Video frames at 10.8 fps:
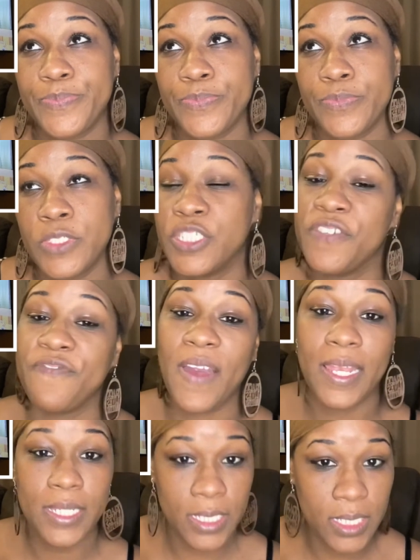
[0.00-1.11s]
she
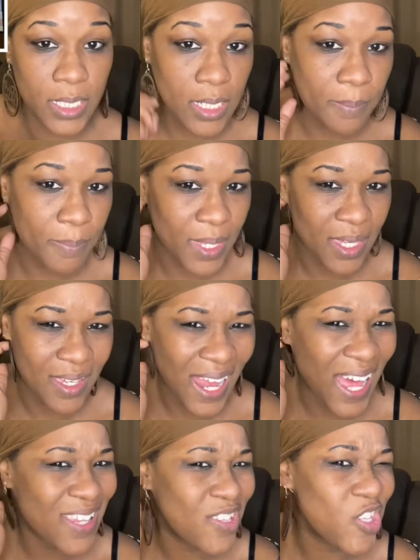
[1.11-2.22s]
finally did get in bed. I
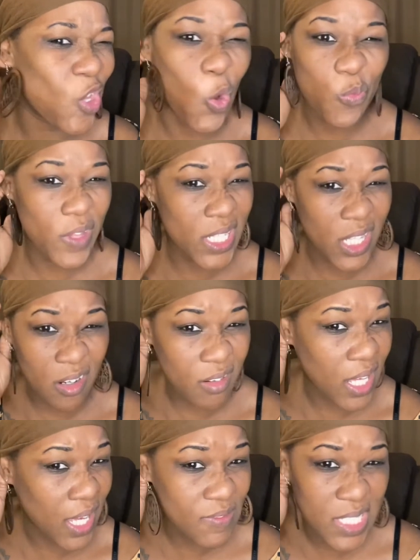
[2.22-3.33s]
don't think they're going to
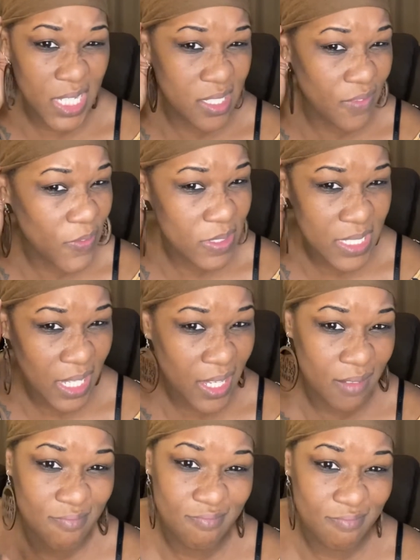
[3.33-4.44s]
have sex the first night.
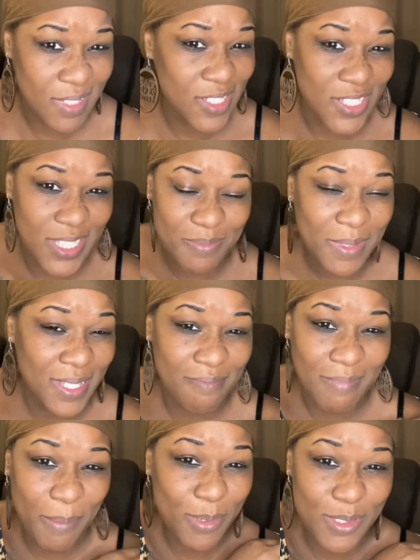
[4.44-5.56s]
That's just me,
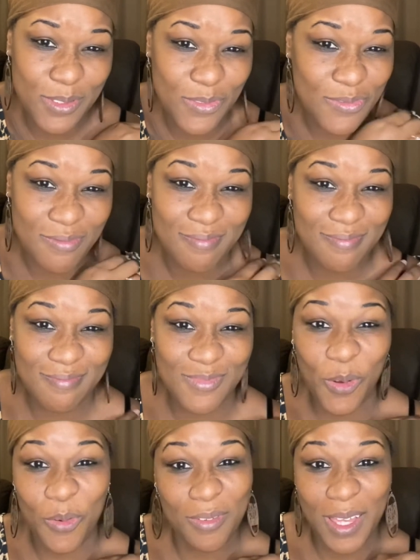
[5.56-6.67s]
my personal
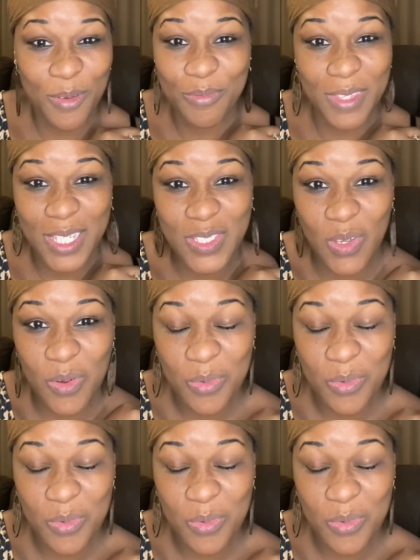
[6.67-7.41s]
thought. I don't think so.